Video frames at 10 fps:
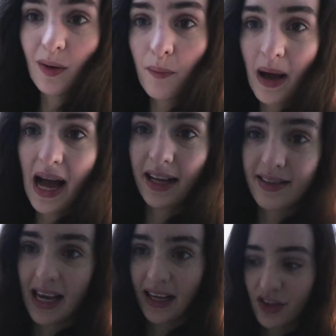little back
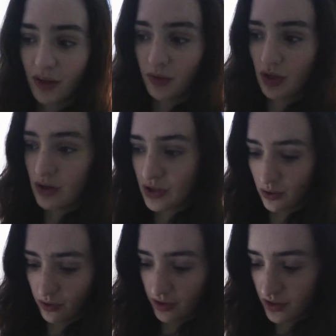section, which you
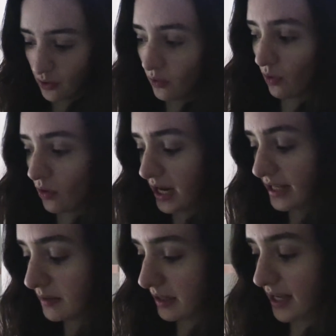saw in the tour,
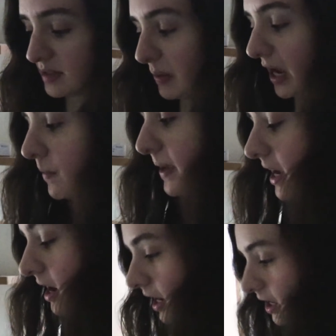is becoming
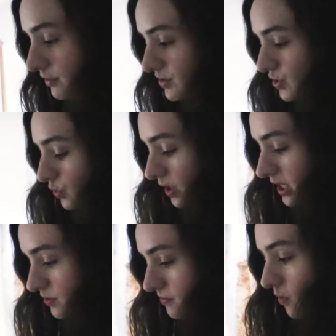our kind of
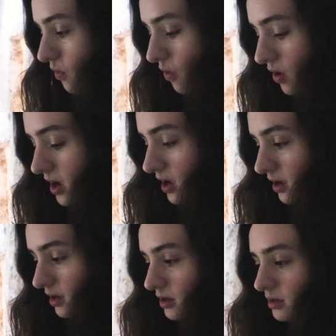storage for
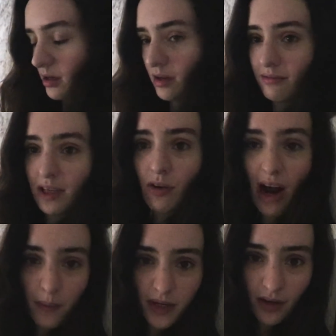
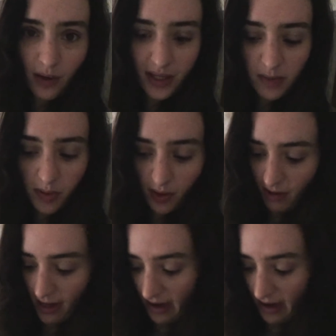crap we don't know where to put right